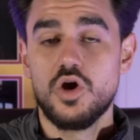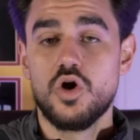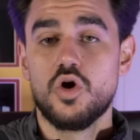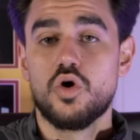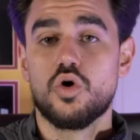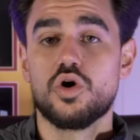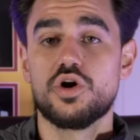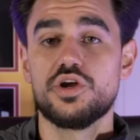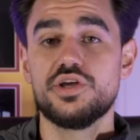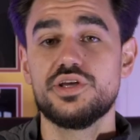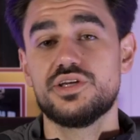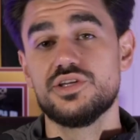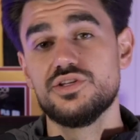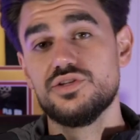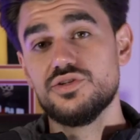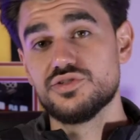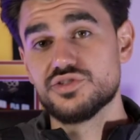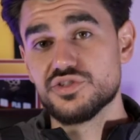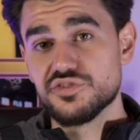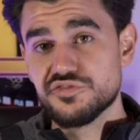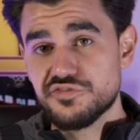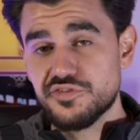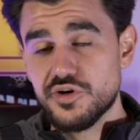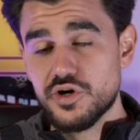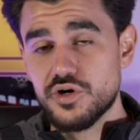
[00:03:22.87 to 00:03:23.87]
Or you can use your
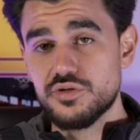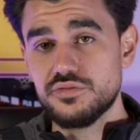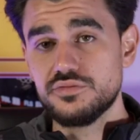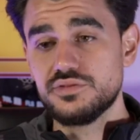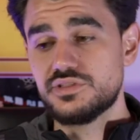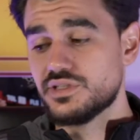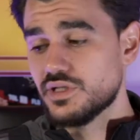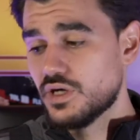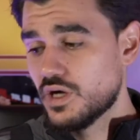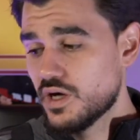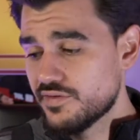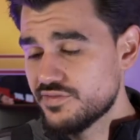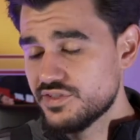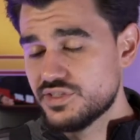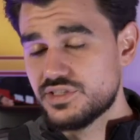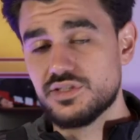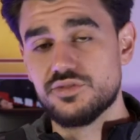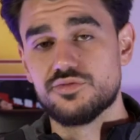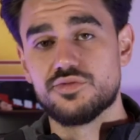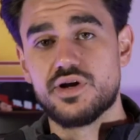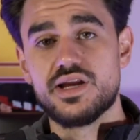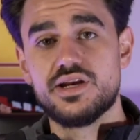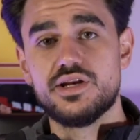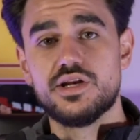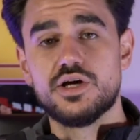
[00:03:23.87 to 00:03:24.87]
phone to obviously
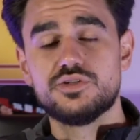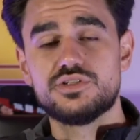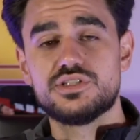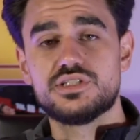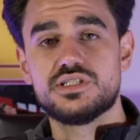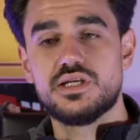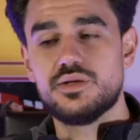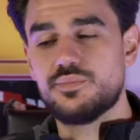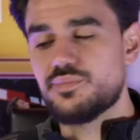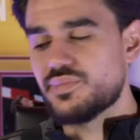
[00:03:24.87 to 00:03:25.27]
write notes in it,